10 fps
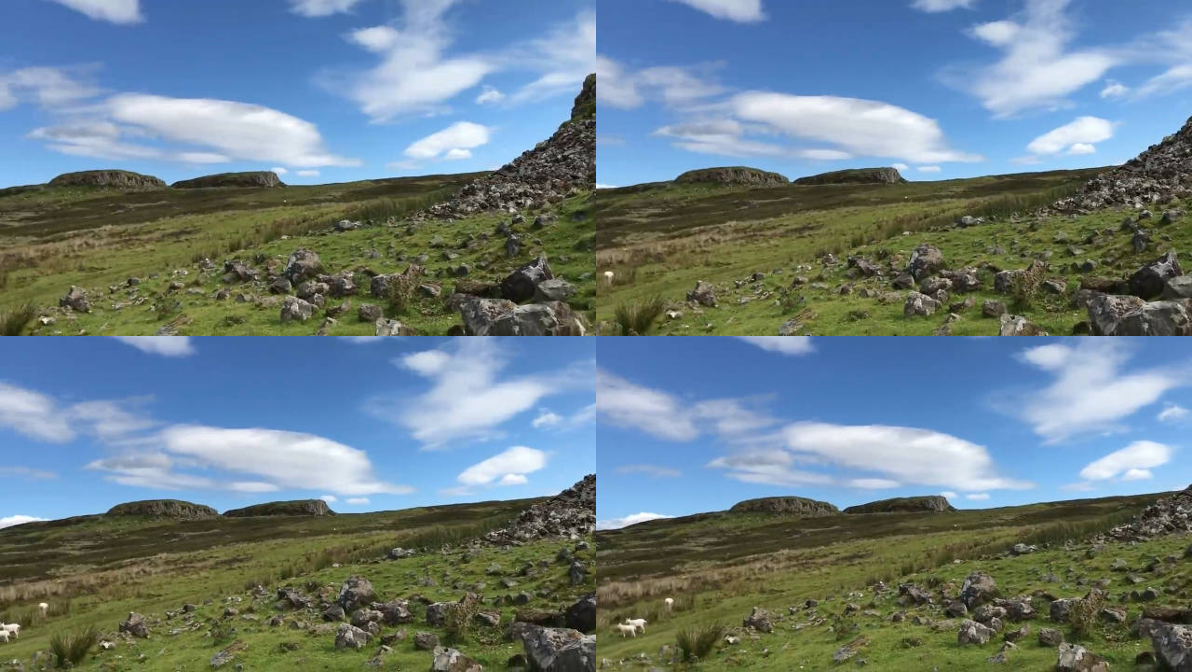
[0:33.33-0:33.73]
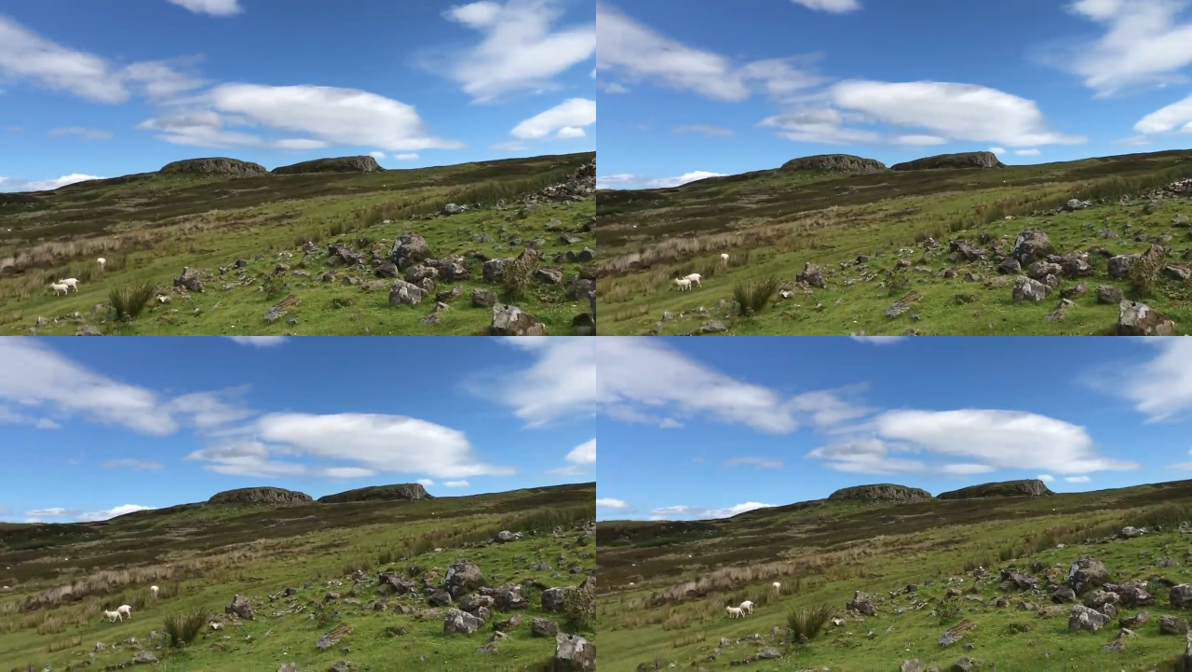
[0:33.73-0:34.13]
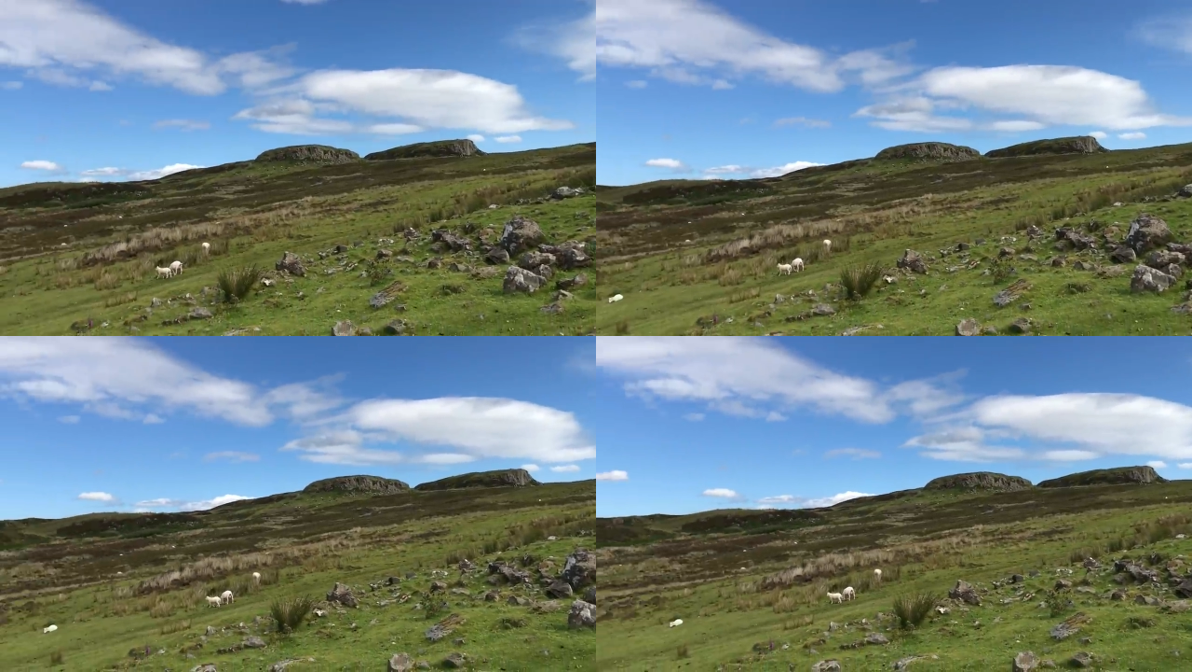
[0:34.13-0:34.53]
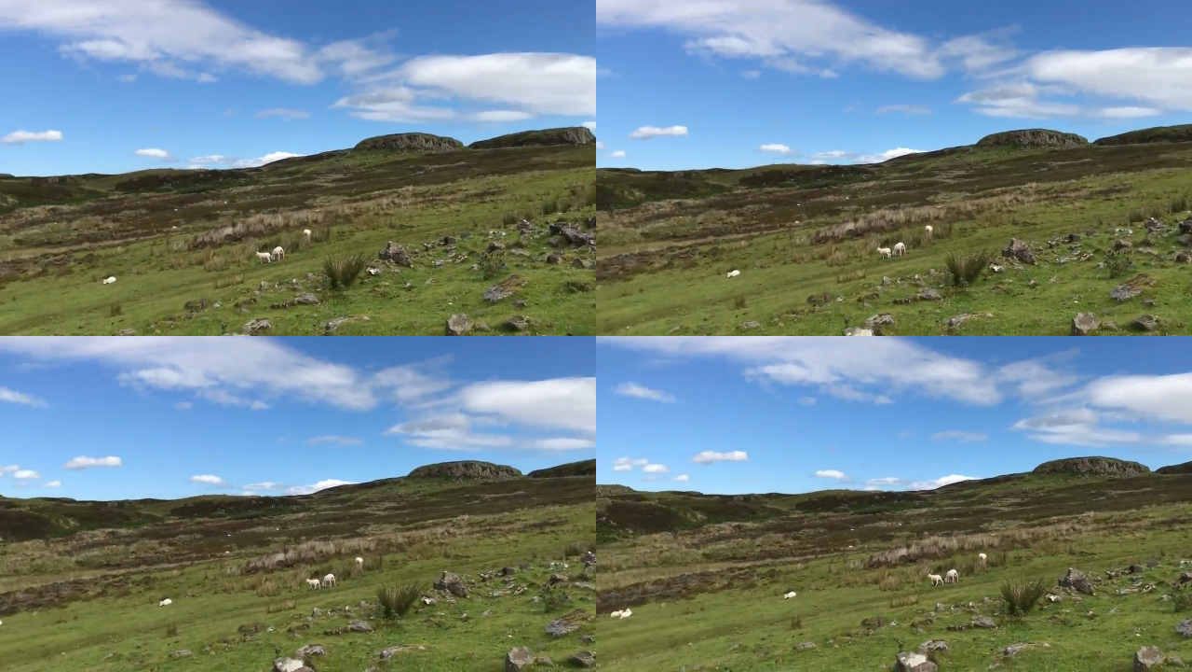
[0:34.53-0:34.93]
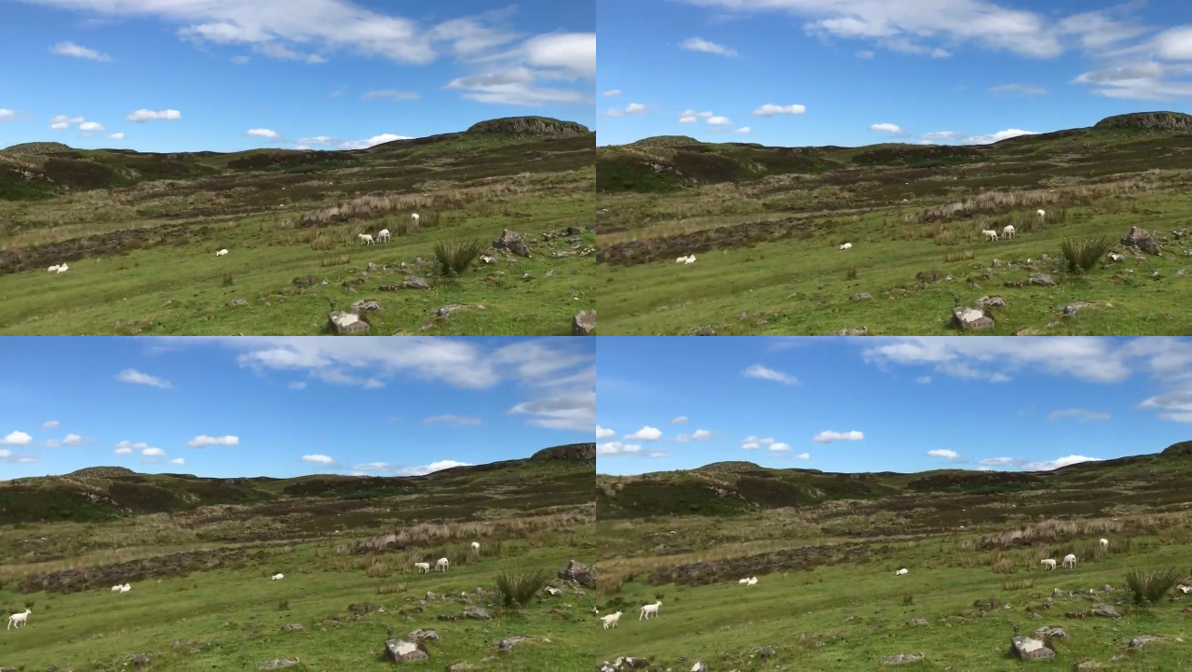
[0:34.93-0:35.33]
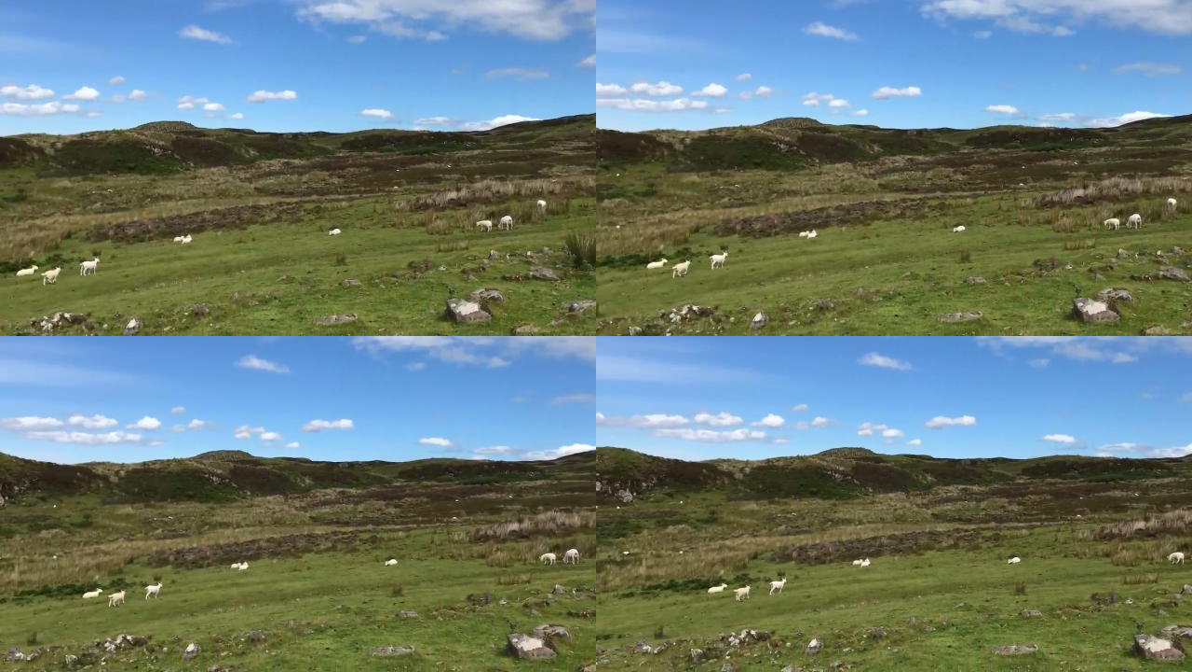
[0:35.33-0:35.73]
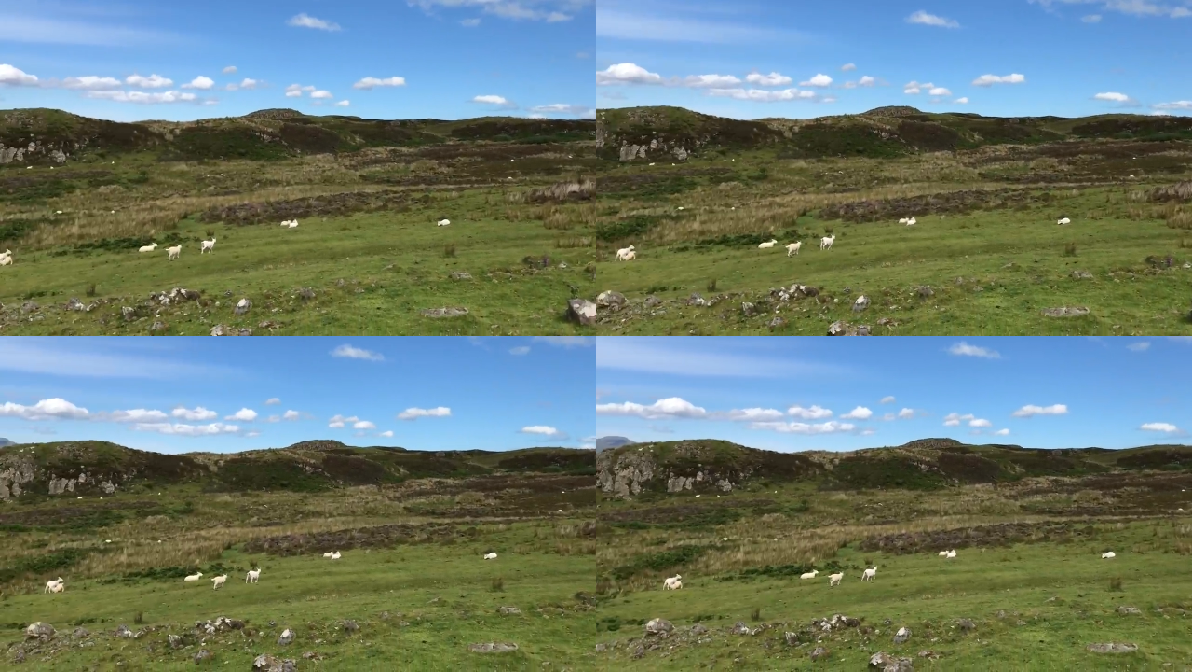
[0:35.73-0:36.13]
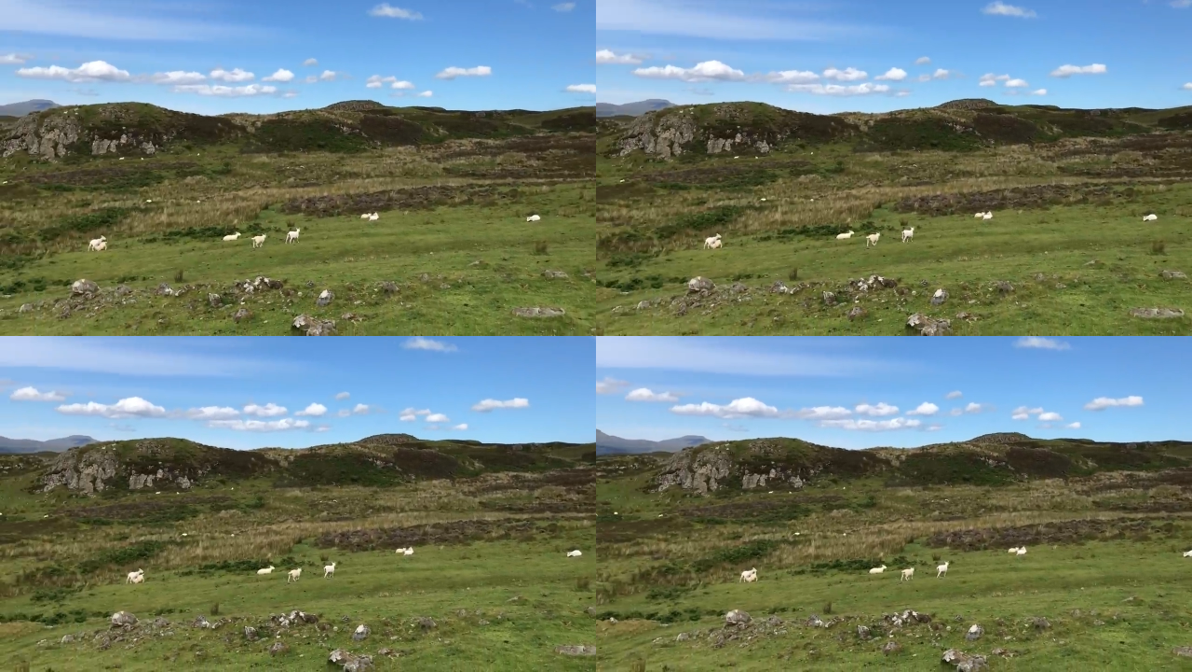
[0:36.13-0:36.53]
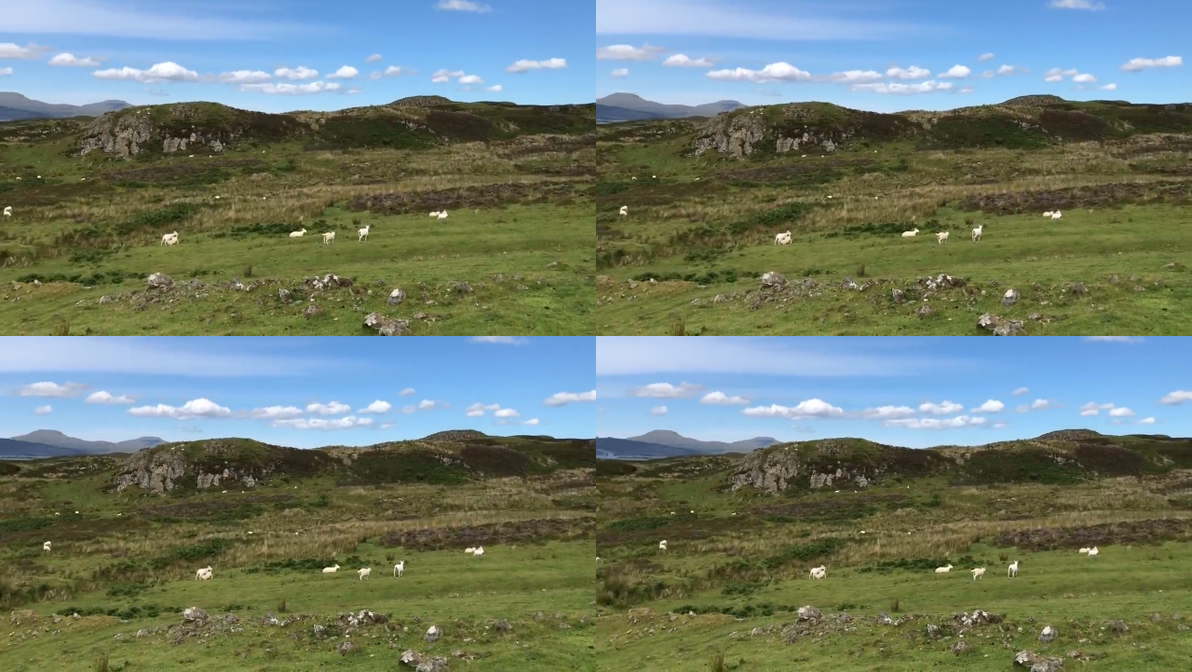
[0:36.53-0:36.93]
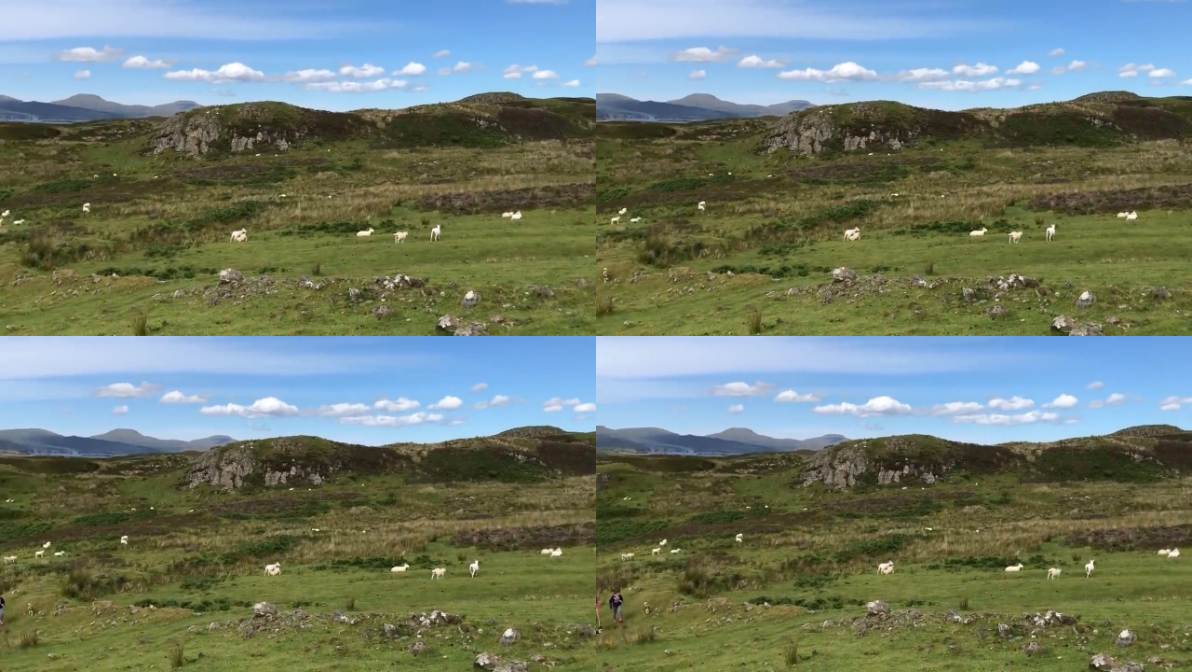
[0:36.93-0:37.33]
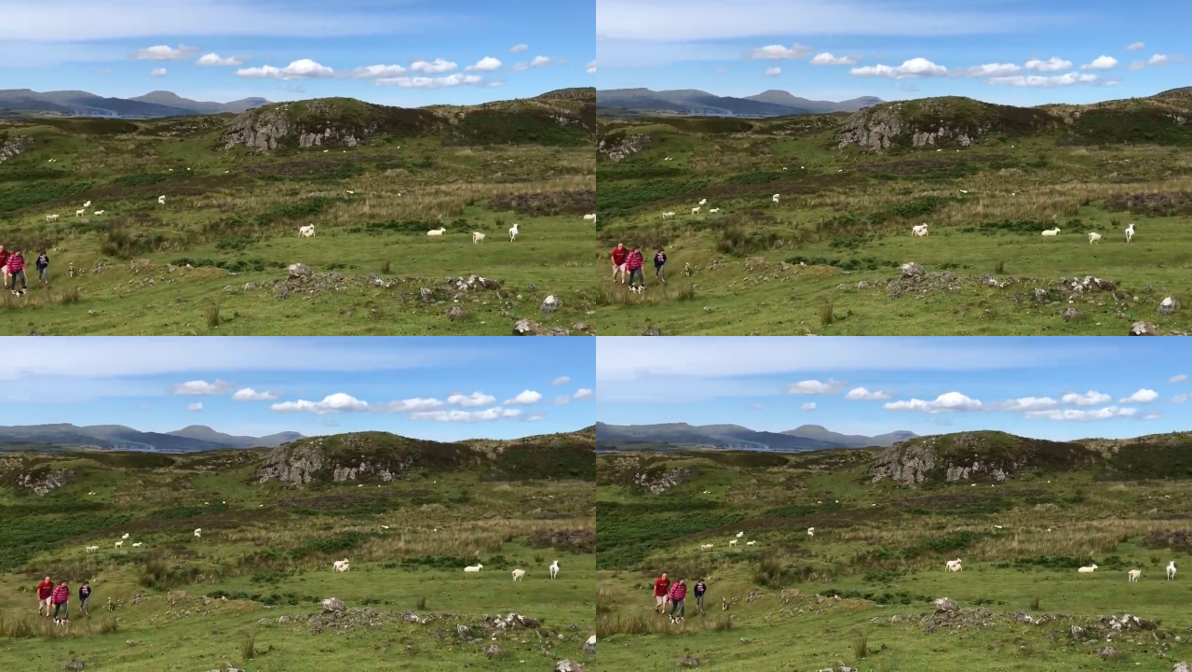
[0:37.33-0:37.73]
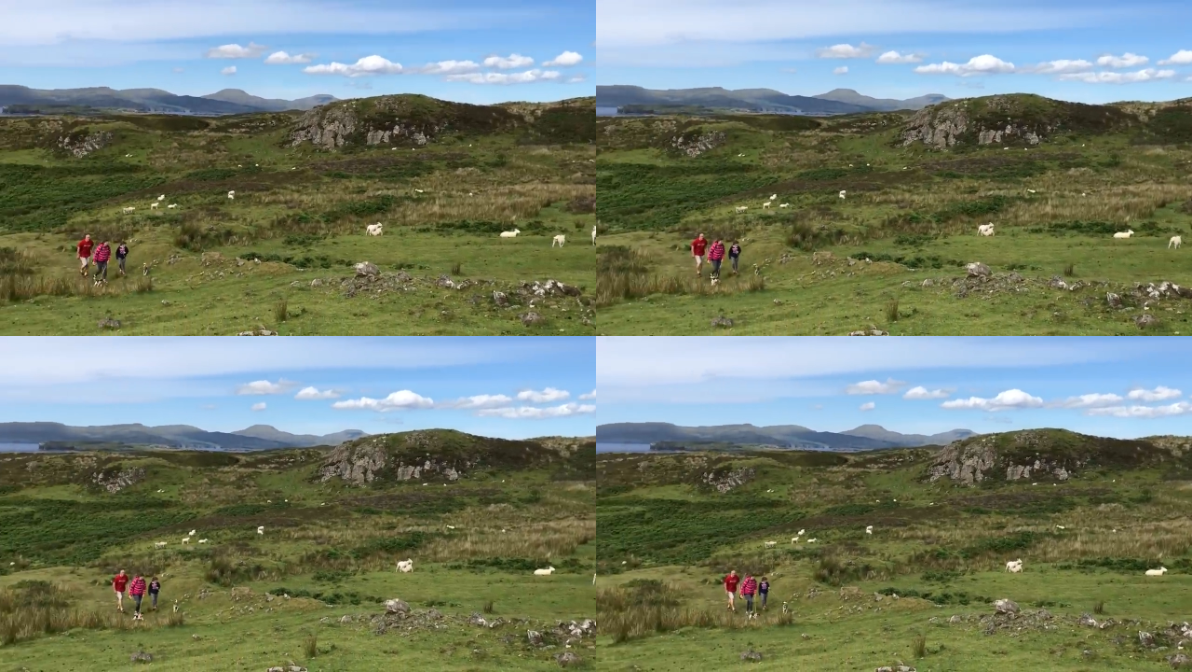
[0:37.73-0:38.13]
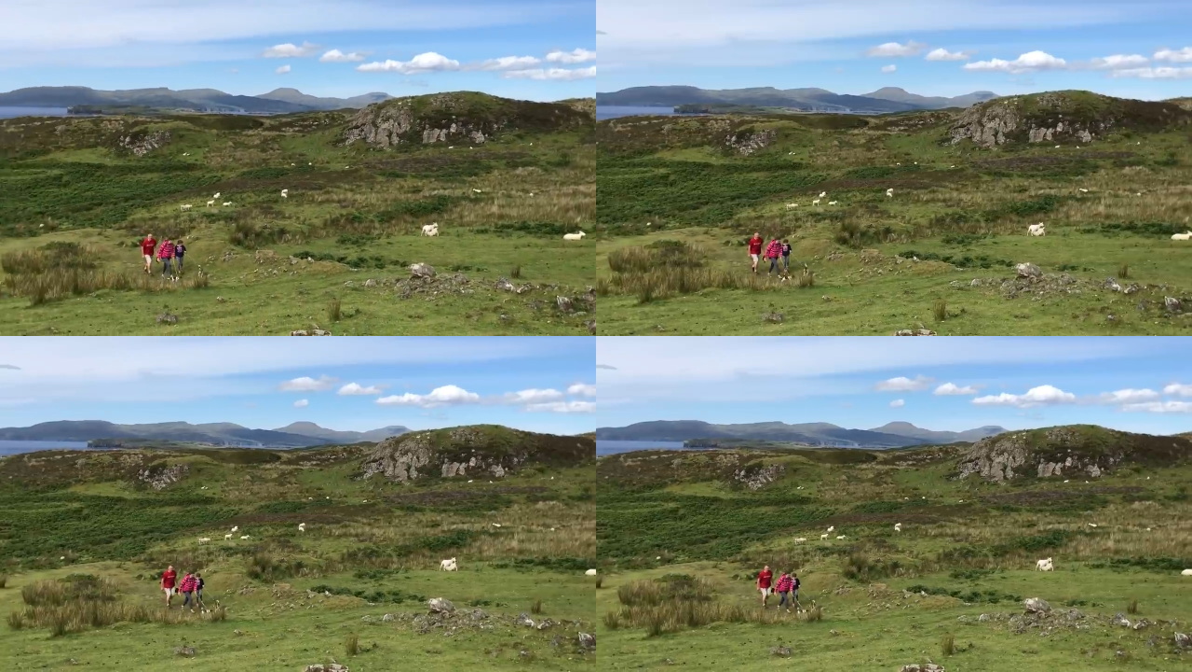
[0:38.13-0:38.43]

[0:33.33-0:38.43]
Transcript: (no speaker visible)